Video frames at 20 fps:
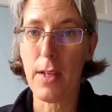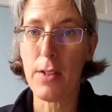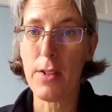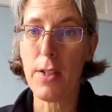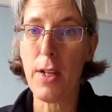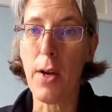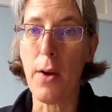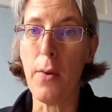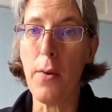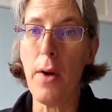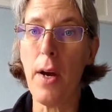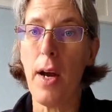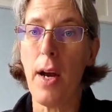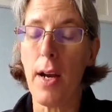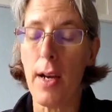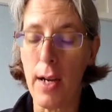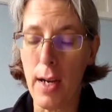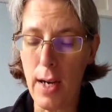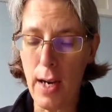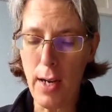So,
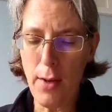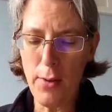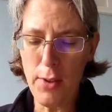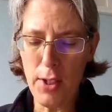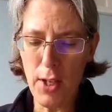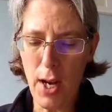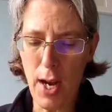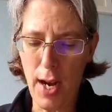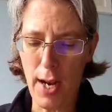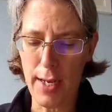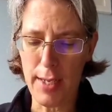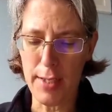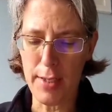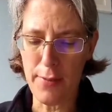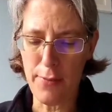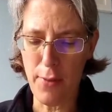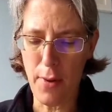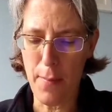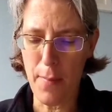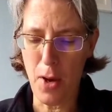close your eyes
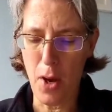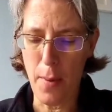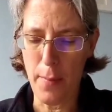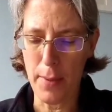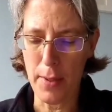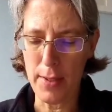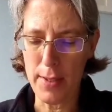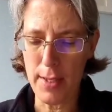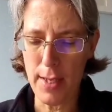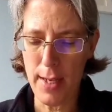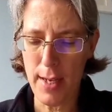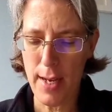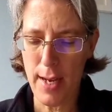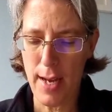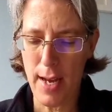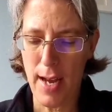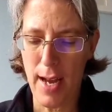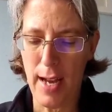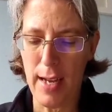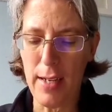for a moment
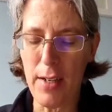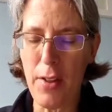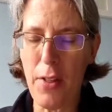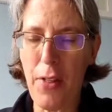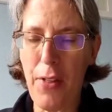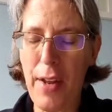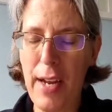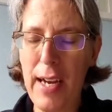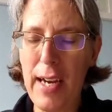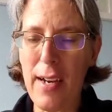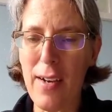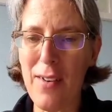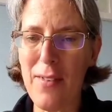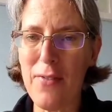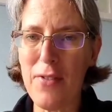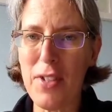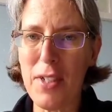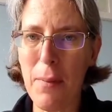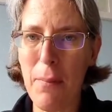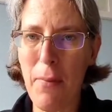and think of
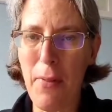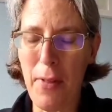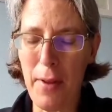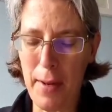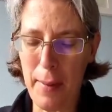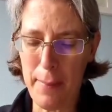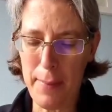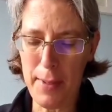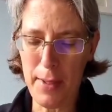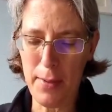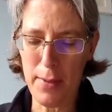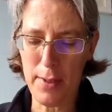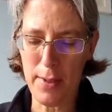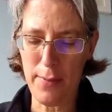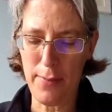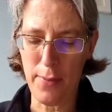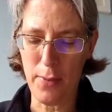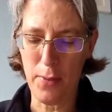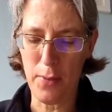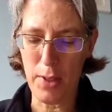something
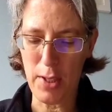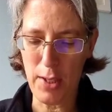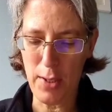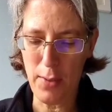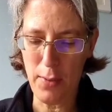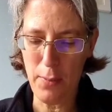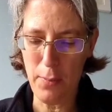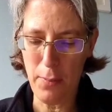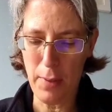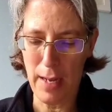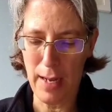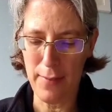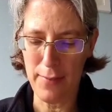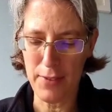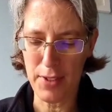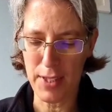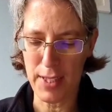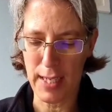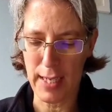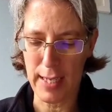beautiful you have
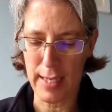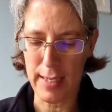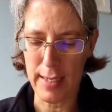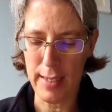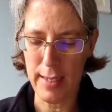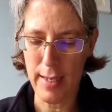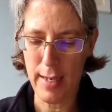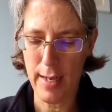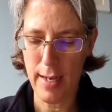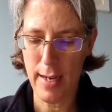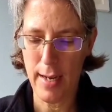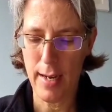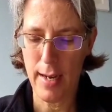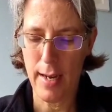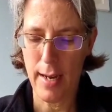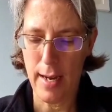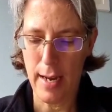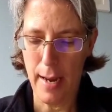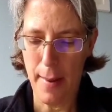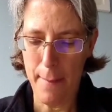seen.
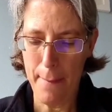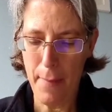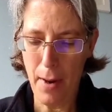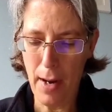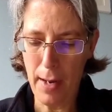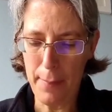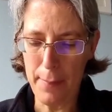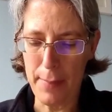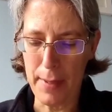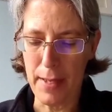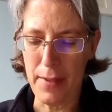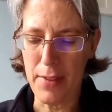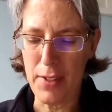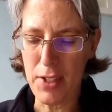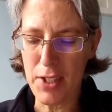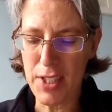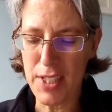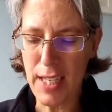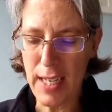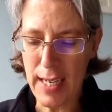It might be the
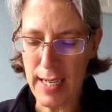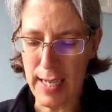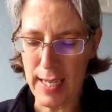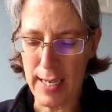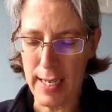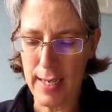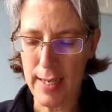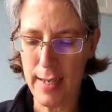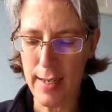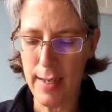sea,